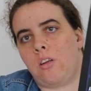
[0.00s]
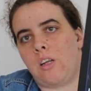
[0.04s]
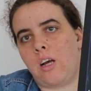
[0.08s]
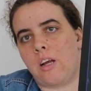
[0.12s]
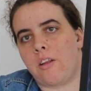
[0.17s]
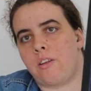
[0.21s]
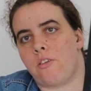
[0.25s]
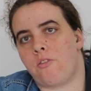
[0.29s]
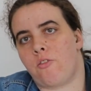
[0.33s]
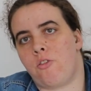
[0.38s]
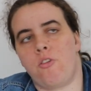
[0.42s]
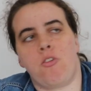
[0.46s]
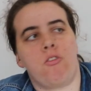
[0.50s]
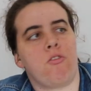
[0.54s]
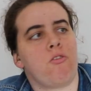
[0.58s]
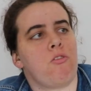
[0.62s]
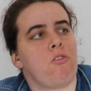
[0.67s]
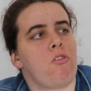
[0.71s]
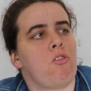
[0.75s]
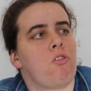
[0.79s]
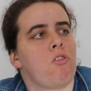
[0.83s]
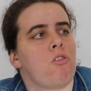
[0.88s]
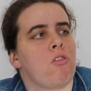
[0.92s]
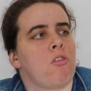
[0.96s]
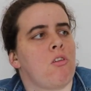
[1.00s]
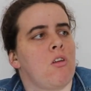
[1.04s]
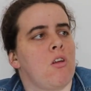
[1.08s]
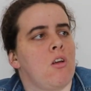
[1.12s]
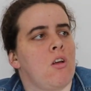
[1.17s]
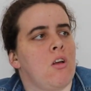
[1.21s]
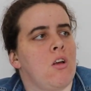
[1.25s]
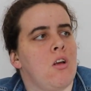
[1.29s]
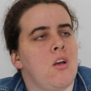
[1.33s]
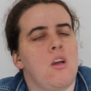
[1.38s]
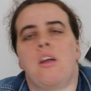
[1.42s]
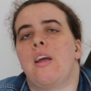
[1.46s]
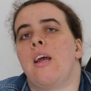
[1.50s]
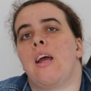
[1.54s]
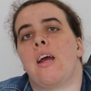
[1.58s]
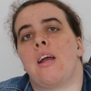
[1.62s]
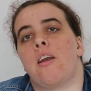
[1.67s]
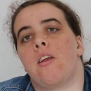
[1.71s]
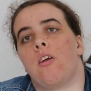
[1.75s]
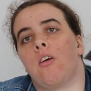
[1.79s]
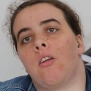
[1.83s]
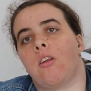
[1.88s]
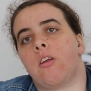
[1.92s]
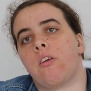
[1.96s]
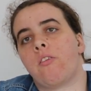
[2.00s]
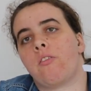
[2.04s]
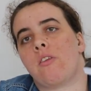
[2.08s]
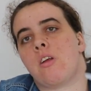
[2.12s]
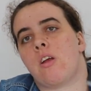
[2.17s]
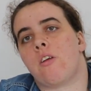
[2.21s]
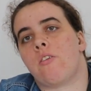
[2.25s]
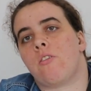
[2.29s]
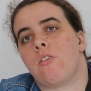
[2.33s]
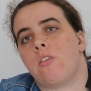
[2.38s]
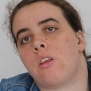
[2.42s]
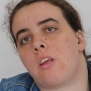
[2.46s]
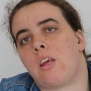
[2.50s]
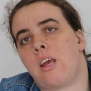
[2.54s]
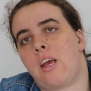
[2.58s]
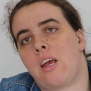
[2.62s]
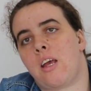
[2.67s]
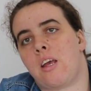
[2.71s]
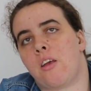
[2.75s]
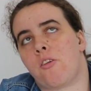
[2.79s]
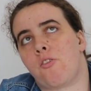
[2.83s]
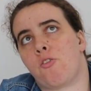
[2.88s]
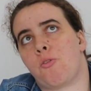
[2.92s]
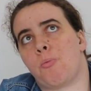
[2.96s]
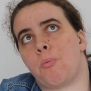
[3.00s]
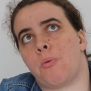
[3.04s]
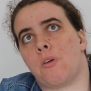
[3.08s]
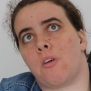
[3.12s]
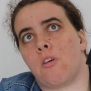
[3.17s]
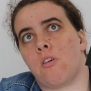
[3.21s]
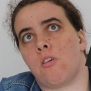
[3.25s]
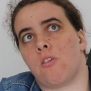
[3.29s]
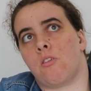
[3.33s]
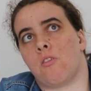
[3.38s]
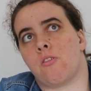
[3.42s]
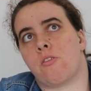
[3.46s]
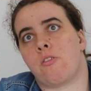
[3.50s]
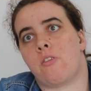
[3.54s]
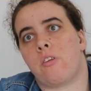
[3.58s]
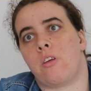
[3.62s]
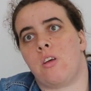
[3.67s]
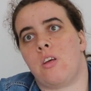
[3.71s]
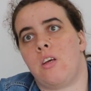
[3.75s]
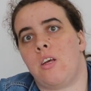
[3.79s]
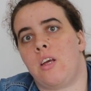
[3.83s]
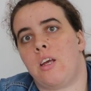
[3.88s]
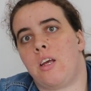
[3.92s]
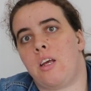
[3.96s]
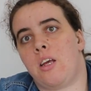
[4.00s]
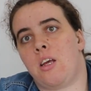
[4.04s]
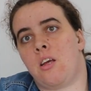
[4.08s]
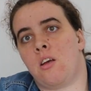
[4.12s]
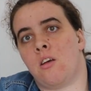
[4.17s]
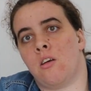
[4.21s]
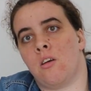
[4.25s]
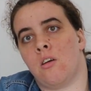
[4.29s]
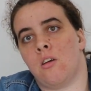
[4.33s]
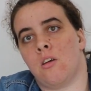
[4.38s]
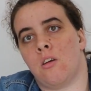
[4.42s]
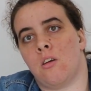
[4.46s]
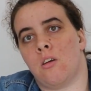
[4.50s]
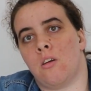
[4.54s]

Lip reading: like the toons, and he only stays on the case because he